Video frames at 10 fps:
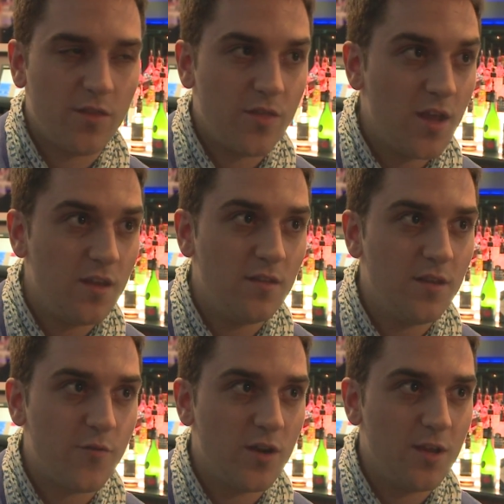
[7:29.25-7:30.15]
30
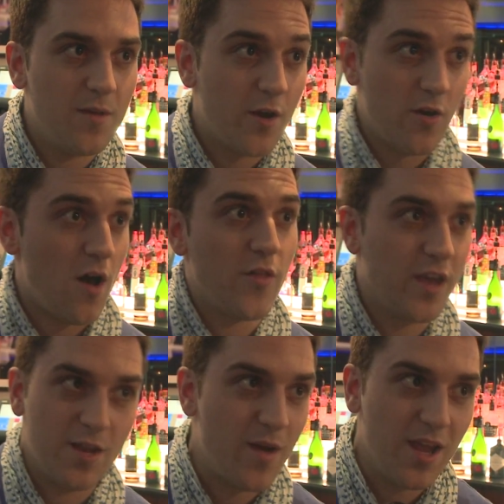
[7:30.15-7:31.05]
different emails. I don't know how they
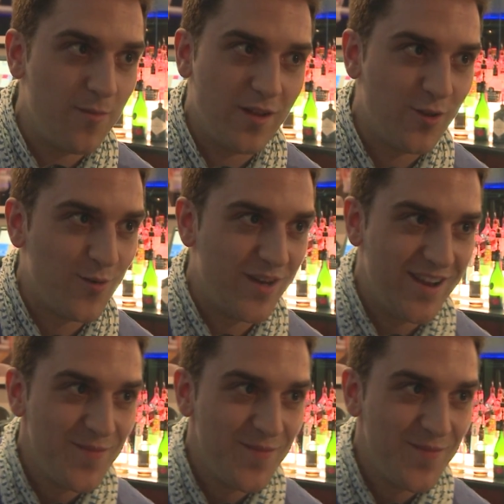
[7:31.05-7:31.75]
get my email though.